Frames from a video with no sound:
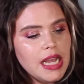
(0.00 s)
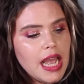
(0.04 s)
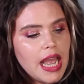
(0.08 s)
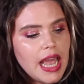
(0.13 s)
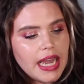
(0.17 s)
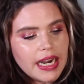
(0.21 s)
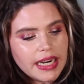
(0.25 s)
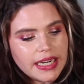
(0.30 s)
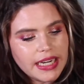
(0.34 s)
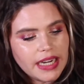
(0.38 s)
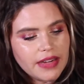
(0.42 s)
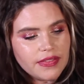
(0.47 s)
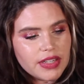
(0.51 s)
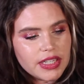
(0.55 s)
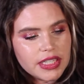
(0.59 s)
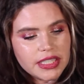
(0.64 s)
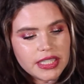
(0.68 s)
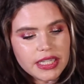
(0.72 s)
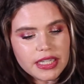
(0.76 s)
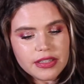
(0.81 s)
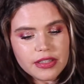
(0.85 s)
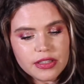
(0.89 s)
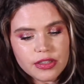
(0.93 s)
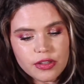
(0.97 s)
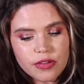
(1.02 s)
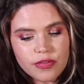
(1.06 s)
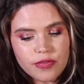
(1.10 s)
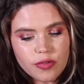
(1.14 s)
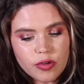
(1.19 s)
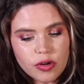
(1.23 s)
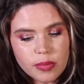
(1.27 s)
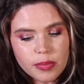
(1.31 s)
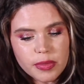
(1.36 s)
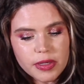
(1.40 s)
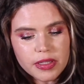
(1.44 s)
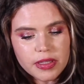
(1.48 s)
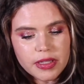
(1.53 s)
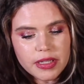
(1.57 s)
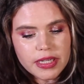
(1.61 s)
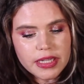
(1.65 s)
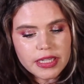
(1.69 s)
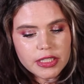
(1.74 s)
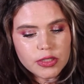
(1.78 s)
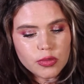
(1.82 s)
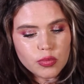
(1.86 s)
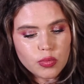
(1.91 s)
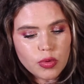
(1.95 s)
and I have to say that the formula
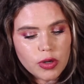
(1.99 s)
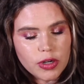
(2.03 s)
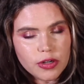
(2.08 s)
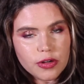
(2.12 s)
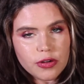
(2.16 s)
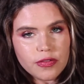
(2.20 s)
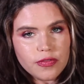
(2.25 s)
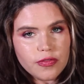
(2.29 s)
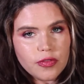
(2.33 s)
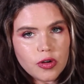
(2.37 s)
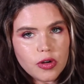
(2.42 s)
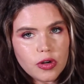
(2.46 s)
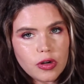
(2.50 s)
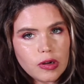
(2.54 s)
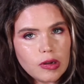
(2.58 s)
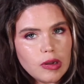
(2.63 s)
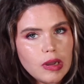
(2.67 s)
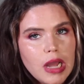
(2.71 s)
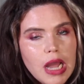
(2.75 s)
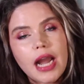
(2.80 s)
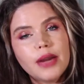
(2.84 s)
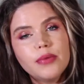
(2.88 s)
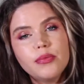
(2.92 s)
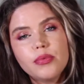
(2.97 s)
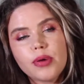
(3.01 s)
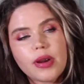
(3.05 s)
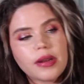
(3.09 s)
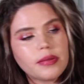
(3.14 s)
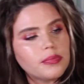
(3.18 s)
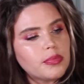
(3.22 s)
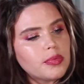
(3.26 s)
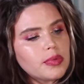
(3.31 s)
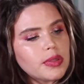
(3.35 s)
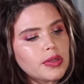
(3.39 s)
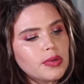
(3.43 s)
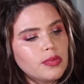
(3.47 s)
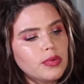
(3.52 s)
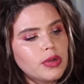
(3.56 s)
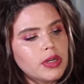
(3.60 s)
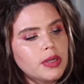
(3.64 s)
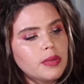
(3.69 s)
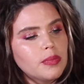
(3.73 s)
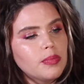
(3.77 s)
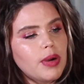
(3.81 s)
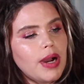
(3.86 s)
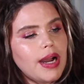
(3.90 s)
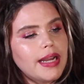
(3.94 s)
is wonderful. I probably
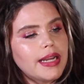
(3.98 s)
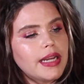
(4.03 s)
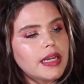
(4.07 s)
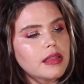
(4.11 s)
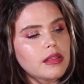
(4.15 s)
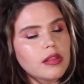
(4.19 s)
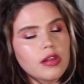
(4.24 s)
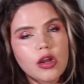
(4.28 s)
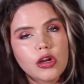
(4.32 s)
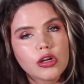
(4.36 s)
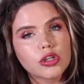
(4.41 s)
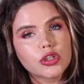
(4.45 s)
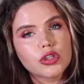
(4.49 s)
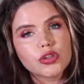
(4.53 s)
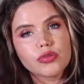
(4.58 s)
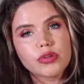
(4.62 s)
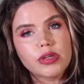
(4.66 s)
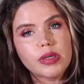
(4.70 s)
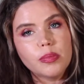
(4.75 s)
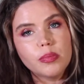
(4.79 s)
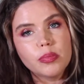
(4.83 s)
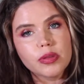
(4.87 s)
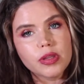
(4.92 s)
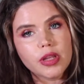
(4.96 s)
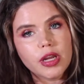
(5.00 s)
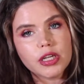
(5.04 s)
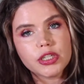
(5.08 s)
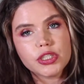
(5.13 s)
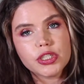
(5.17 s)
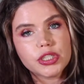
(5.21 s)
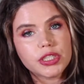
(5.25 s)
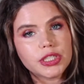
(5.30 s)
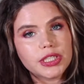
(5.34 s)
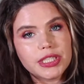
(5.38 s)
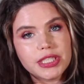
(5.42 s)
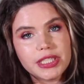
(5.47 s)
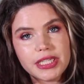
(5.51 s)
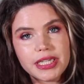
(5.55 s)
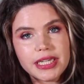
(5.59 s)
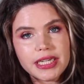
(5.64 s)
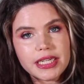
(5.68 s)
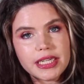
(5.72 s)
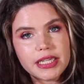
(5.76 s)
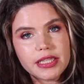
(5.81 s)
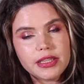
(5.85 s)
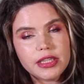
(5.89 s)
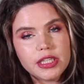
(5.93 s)
wouldn't buy a luxury blush
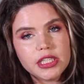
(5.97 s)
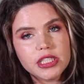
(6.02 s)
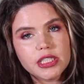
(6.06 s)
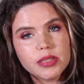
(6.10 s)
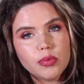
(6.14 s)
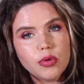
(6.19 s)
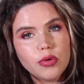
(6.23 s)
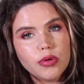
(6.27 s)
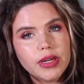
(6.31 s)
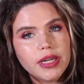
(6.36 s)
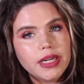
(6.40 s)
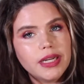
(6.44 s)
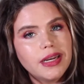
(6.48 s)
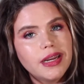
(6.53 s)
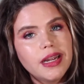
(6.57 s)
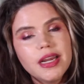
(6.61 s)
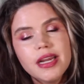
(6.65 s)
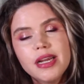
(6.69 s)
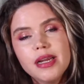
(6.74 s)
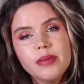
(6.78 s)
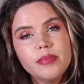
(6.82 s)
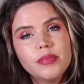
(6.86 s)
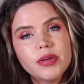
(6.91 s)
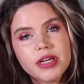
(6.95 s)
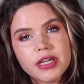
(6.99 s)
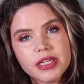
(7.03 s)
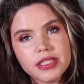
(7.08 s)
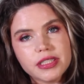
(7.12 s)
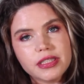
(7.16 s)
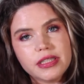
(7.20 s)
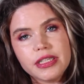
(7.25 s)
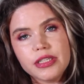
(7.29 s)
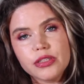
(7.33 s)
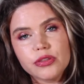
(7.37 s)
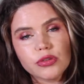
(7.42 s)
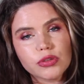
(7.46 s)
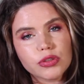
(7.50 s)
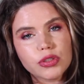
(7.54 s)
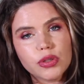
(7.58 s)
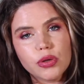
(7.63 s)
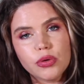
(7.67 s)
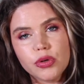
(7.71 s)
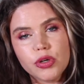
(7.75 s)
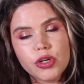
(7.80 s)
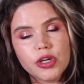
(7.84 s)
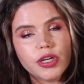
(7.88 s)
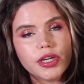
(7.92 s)
stick at this point because these are
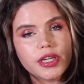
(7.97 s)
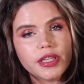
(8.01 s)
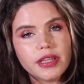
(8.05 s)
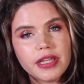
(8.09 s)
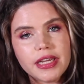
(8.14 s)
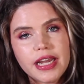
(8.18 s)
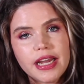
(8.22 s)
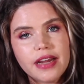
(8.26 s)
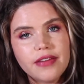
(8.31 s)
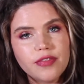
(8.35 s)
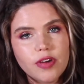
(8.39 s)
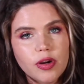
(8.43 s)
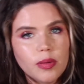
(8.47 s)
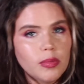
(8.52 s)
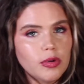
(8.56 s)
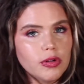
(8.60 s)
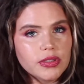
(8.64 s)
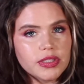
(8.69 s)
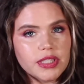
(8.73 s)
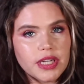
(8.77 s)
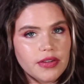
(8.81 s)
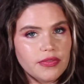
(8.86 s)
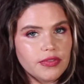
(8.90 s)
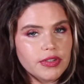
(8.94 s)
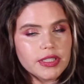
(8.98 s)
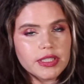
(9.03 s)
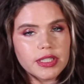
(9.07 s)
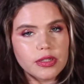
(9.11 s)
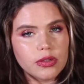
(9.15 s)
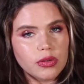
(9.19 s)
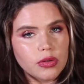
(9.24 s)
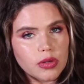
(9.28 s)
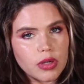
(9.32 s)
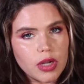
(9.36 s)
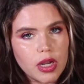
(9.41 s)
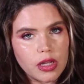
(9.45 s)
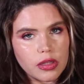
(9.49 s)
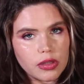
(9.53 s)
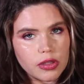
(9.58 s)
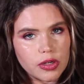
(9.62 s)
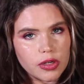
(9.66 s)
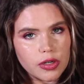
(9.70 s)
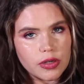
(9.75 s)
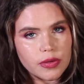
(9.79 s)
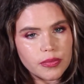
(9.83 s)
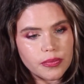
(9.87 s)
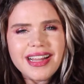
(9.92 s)
so good and they have almost every single
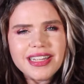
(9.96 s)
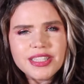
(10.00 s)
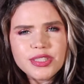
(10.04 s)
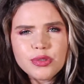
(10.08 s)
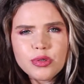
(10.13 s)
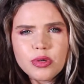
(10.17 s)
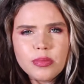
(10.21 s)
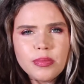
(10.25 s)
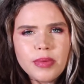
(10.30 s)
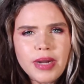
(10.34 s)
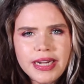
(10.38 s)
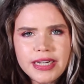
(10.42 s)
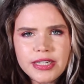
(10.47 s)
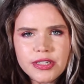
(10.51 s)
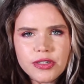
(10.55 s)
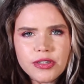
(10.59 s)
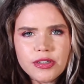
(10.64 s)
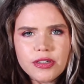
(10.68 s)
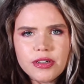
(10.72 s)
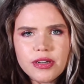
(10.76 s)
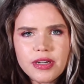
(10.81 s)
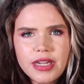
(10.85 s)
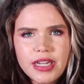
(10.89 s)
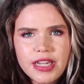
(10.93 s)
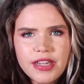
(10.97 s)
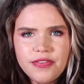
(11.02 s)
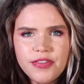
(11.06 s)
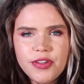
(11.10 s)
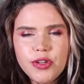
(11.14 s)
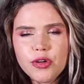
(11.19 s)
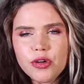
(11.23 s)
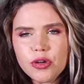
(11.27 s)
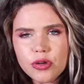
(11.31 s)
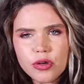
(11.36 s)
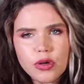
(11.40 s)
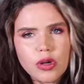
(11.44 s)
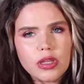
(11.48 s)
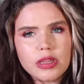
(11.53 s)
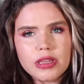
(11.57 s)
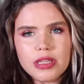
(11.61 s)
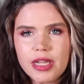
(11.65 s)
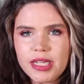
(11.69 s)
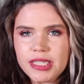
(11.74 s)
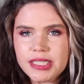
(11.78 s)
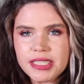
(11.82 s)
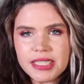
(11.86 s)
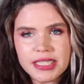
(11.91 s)
color. As a reminder, if you're
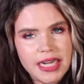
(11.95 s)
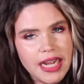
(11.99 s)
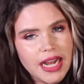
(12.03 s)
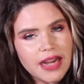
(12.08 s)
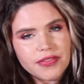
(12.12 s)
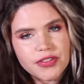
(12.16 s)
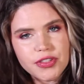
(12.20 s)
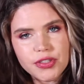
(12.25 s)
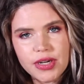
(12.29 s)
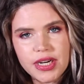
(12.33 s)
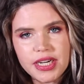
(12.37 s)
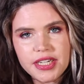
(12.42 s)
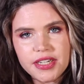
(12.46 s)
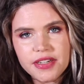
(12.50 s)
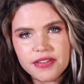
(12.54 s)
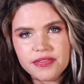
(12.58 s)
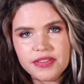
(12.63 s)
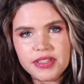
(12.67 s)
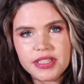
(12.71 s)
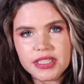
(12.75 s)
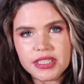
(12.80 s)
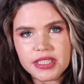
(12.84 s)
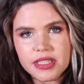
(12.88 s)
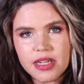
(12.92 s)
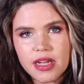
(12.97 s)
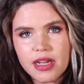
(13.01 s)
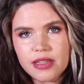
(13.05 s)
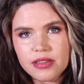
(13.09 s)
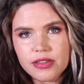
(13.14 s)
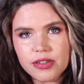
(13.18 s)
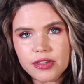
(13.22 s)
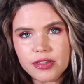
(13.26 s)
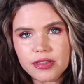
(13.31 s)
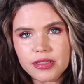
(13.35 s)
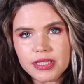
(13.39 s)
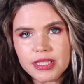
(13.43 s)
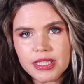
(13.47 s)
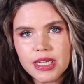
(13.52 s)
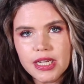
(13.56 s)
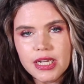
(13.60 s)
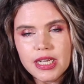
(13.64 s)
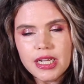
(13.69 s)
lusting after any of these colors,